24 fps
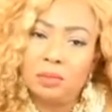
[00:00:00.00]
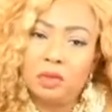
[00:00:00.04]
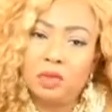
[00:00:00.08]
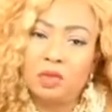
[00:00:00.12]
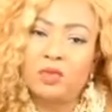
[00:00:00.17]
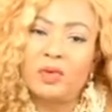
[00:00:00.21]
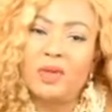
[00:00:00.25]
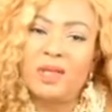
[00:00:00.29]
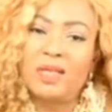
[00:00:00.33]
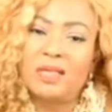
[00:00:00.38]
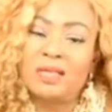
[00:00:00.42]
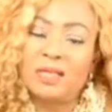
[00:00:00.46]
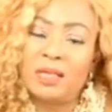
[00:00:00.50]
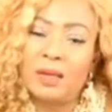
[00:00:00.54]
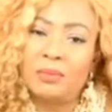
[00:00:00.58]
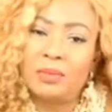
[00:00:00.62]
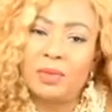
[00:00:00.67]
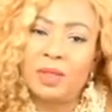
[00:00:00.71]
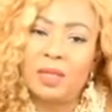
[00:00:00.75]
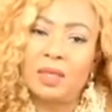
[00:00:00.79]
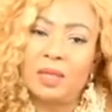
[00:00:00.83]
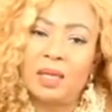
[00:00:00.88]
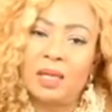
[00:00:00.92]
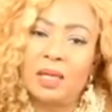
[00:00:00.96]
doing
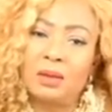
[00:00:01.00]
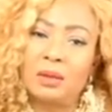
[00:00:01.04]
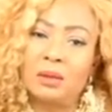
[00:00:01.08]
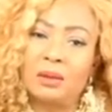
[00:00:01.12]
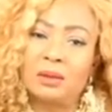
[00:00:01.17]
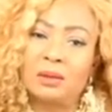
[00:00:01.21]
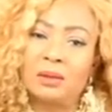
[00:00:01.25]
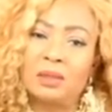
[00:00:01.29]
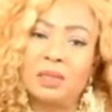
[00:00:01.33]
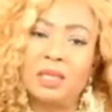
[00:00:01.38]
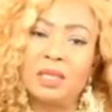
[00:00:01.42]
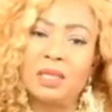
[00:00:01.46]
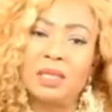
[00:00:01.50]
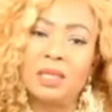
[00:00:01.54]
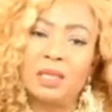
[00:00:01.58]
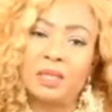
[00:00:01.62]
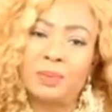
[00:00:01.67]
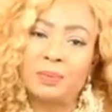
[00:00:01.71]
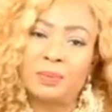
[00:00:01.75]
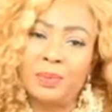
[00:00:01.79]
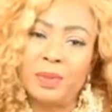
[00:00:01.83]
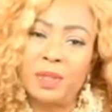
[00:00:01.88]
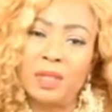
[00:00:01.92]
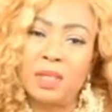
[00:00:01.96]
something that God
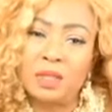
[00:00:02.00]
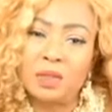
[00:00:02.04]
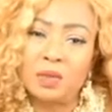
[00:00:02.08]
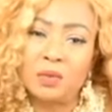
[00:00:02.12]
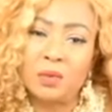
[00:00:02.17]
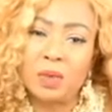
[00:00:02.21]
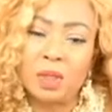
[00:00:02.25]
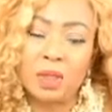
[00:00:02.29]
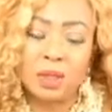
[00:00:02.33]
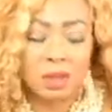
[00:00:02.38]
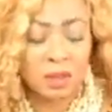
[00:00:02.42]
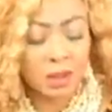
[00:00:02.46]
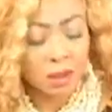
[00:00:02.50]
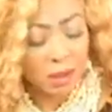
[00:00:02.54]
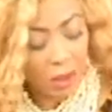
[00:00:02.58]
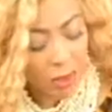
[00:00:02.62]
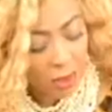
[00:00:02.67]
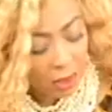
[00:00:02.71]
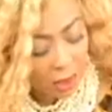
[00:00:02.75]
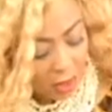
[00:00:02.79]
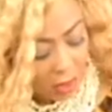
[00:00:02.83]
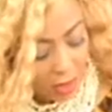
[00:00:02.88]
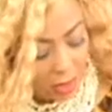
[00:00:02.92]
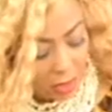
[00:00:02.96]
is pleased with.
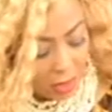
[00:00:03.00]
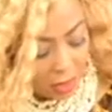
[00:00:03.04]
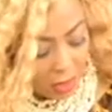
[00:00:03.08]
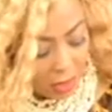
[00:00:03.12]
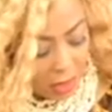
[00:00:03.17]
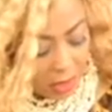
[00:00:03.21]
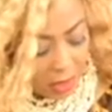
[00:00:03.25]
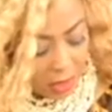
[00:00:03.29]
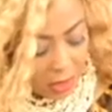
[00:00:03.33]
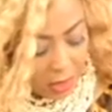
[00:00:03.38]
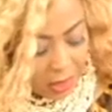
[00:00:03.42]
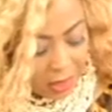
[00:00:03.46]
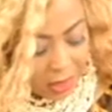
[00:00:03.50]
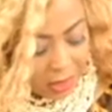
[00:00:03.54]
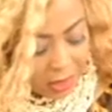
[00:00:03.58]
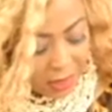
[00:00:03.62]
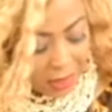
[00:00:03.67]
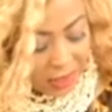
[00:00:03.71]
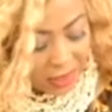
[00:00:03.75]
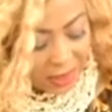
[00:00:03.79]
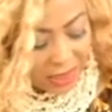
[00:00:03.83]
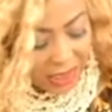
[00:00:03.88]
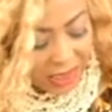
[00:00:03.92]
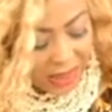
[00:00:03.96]

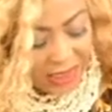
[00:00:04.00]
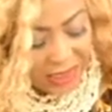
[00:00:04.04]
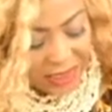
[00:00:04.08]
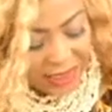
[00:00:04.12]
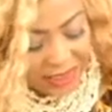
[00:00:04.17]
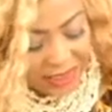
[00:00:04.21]
He says a